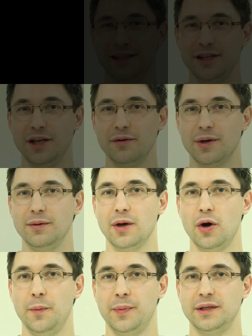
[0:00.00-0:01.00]
The euro
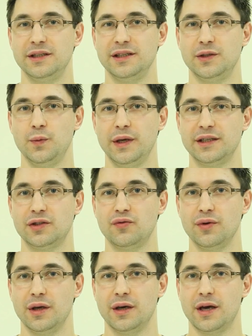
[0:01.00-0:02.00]
opened this week
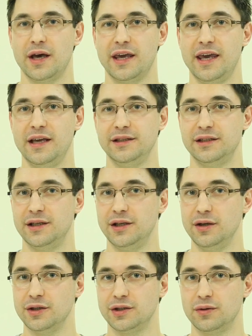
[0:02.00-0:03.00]
stronger against the
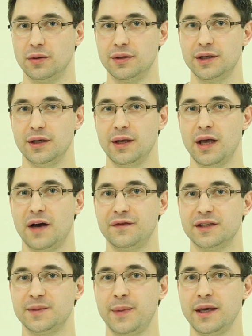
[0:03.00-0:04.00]
US dollar
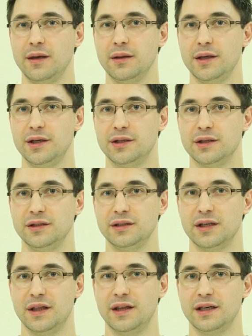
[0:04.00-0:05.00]
after
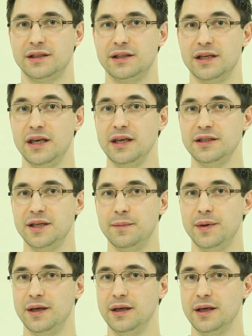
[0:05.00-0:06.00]
speculations that the
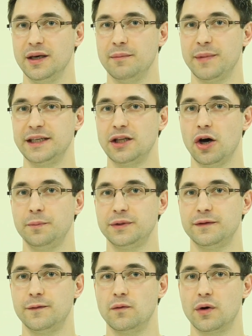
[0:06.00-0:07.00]
ECB might
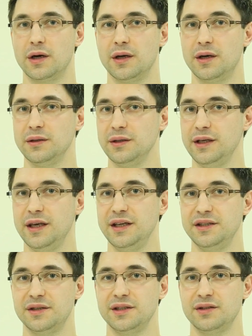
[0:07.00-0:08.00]
opt for early
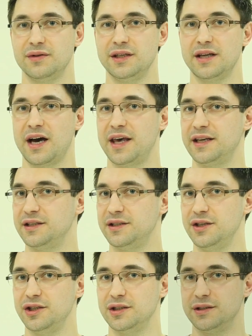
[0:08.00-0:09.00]
interest rate hike
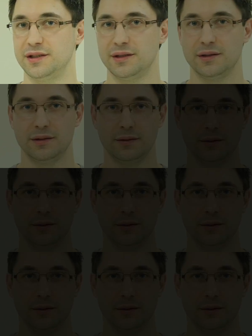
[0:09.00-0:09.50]
decisions.